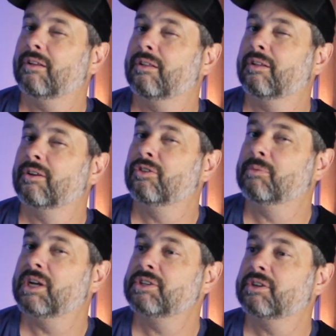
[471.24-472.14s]
A little too
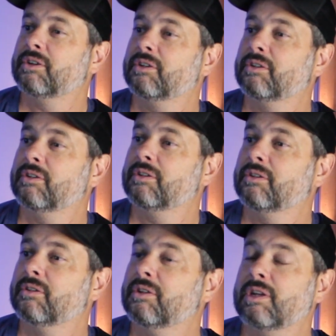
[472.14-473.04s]
much,
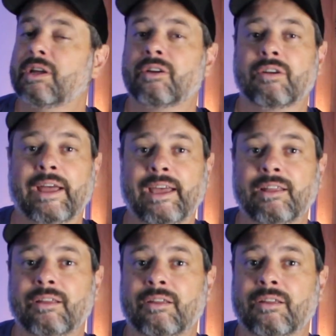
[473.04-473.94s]
right?
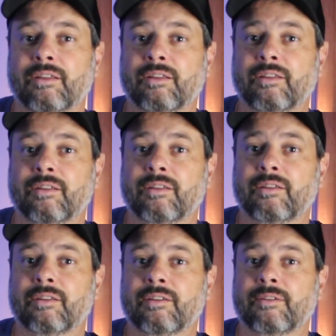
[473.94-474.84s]

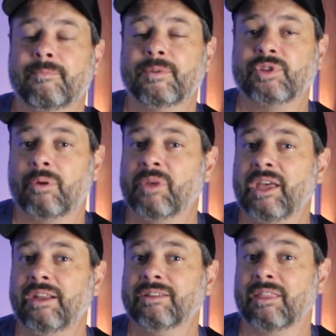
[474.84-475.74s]
So I'm
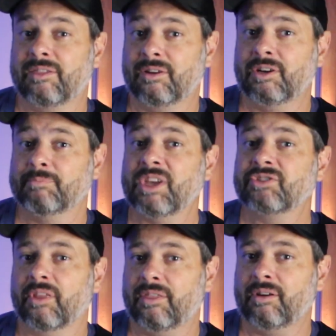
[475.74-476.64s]
hitting the third,
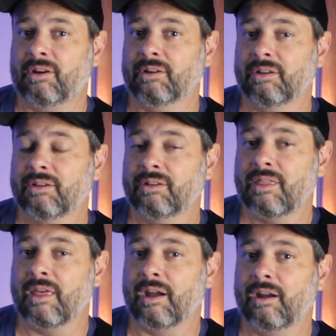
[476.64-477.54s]
major third
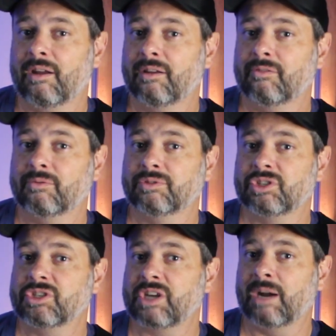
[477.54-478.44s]
there.
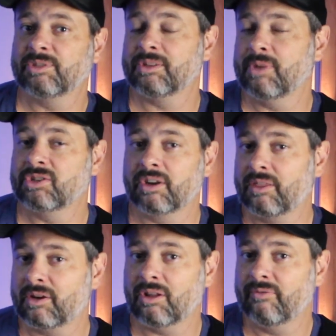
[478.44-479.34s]
G sharp is the major
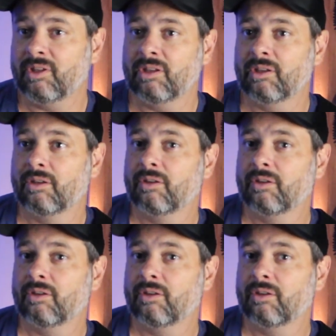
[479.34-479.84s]
third of E,